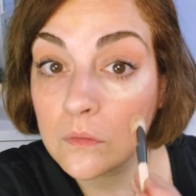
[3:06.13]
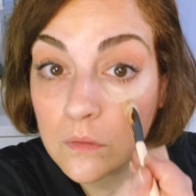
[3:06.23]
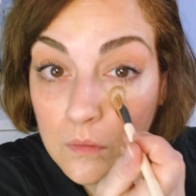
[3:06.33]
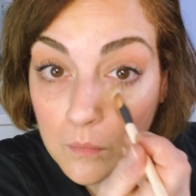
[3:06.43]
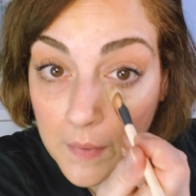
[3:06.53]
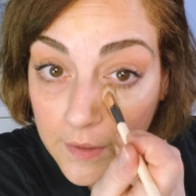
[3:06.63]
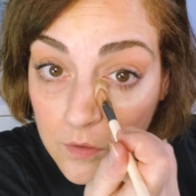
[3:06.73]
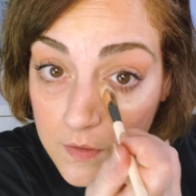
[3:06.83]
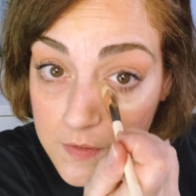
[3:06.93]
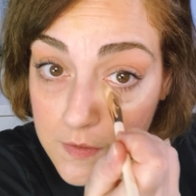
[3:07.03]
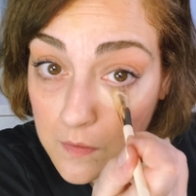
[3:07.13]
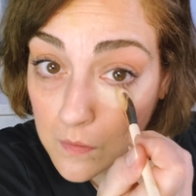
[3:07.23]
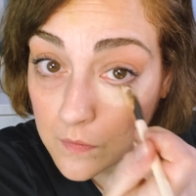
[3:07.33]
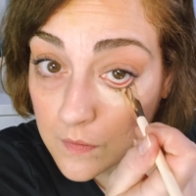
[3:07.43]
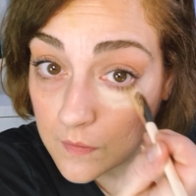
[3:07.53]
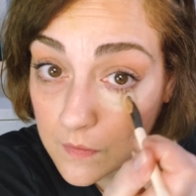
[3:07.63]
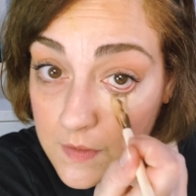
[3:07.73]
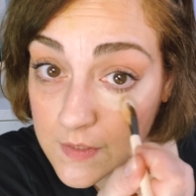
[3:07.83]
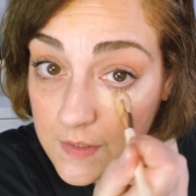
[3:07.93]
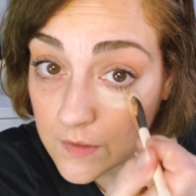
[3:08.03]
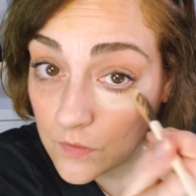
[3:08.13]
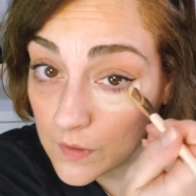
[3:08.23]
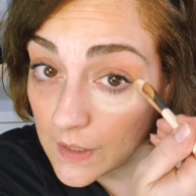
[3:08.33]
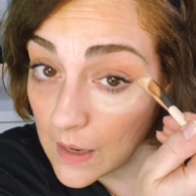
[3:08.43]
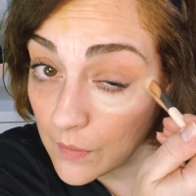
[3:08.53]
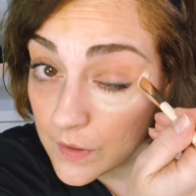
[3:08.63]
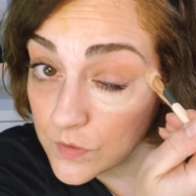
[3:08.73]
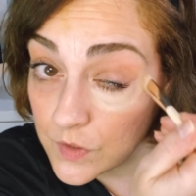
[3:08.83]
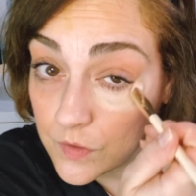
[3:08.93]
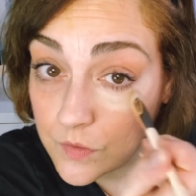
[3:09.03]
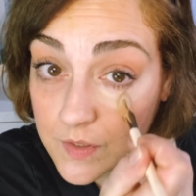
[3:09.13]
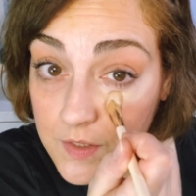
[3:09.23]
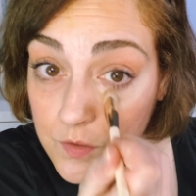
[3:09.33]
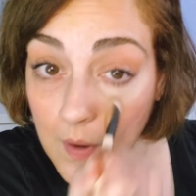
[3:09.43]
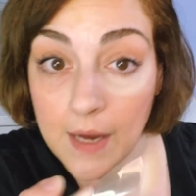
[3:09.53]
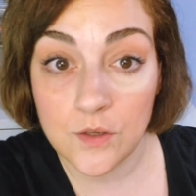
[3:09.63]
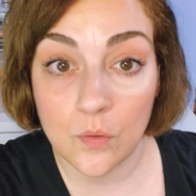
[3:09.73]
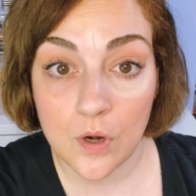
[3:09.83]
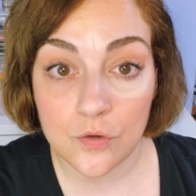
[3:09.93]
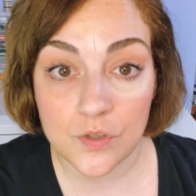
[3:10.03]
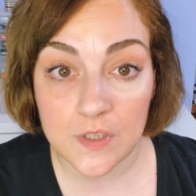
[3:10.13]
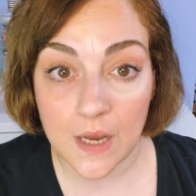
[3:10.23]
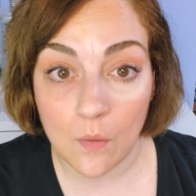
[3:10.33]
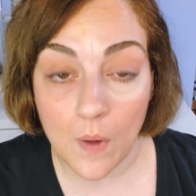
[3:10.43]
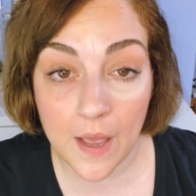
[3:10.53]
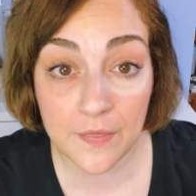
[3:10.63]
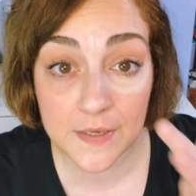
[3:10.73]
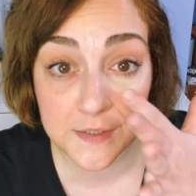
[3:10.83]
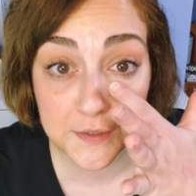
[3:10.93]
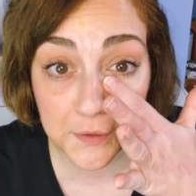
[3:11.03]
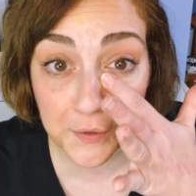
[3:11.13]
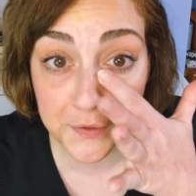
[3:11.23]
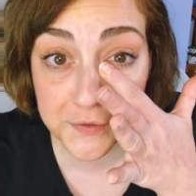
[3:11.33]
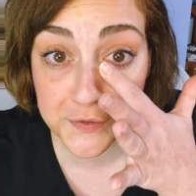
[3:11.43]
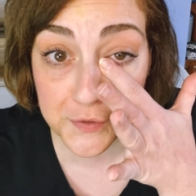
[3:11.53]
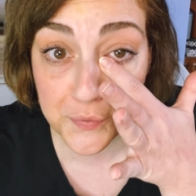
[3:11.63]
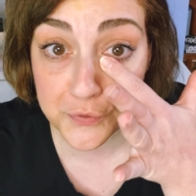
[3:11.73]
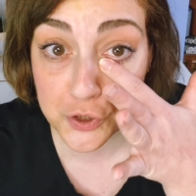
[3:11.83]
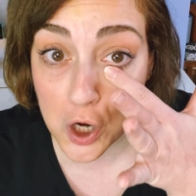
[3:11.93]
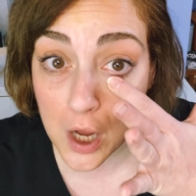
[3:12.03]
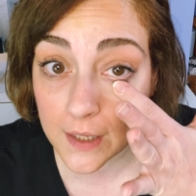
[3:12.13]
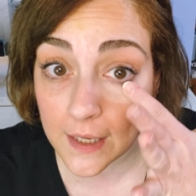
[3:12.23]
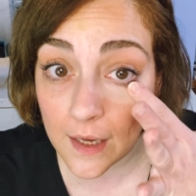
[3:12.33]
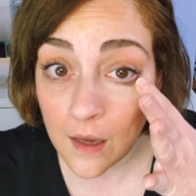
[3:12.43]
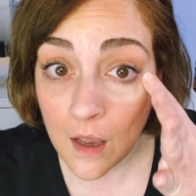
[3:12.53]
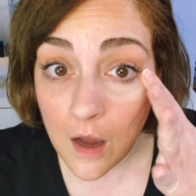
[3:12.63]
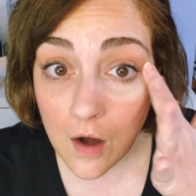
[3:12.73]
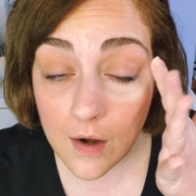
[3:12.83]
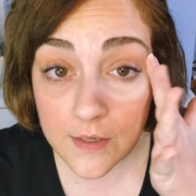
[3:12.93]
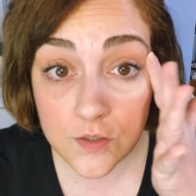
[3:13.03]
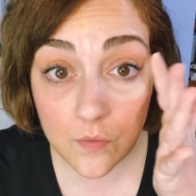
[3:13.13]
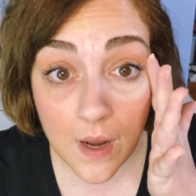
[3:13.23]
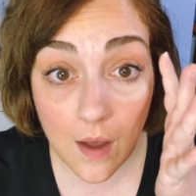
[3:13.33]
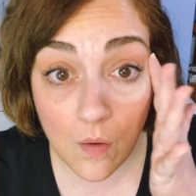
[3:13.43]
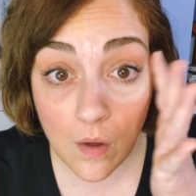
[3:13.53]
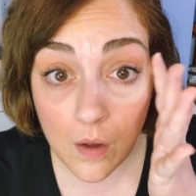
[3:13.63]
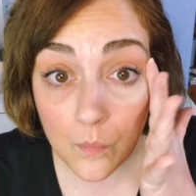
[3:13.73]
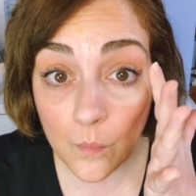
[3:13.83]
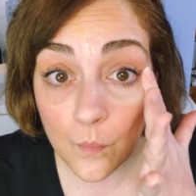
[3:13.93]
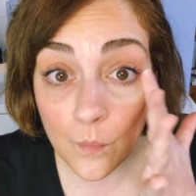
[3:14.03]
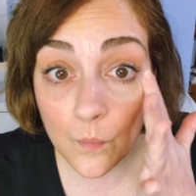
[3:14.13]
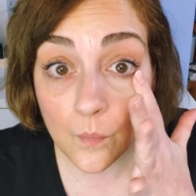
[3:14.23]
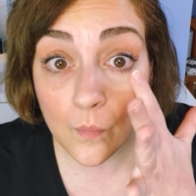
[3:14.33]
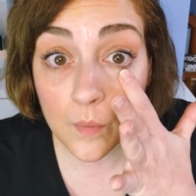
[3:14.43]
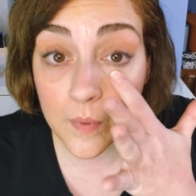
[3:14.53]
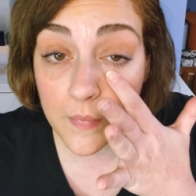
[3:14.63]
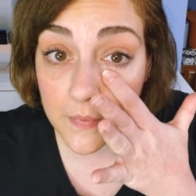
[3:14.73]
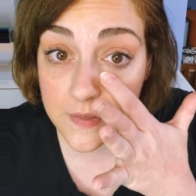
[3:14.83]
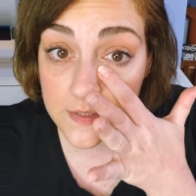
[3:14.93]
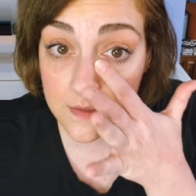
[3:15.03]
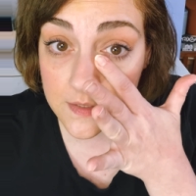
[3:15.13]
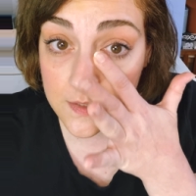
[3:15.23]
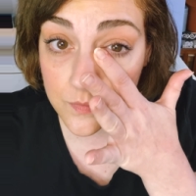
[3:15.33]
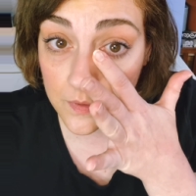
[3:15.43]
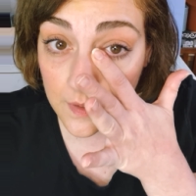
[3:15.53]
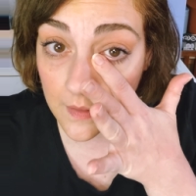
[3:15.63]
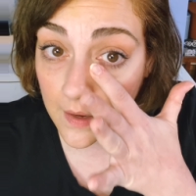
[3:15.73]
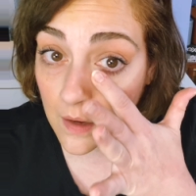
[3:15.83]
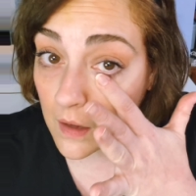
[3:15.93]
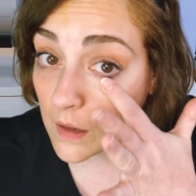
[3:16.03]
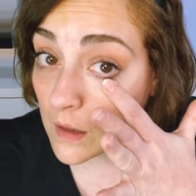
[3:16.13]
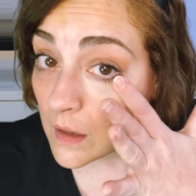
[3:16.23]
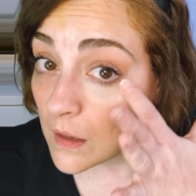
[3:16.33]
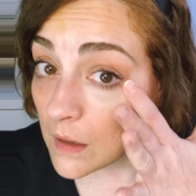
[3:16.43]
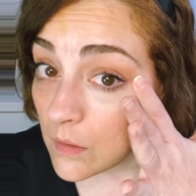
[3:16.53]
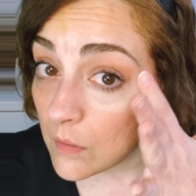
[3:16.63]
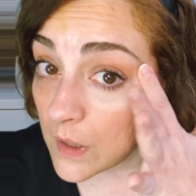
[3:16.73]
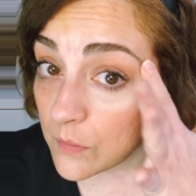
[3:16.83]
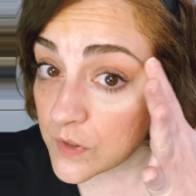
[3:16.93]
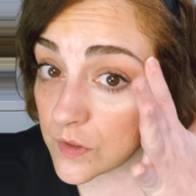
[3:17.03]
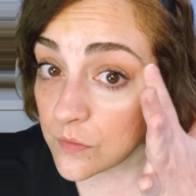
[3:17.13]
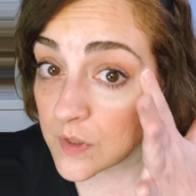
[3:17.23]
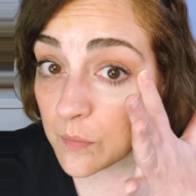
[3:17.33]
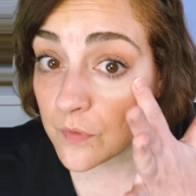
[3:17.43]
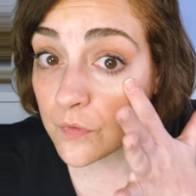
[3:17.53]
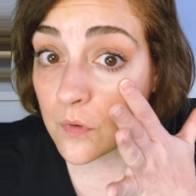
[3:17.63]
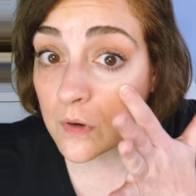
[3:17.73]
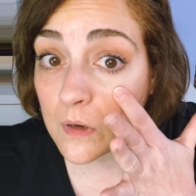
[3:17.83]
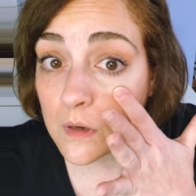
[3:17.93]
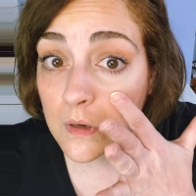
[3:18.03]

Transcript: Oh my goodness. This is literally how I used to use this, so I don't understand why this looks so chalky. All right, so now, maybe is this really like what I was using before?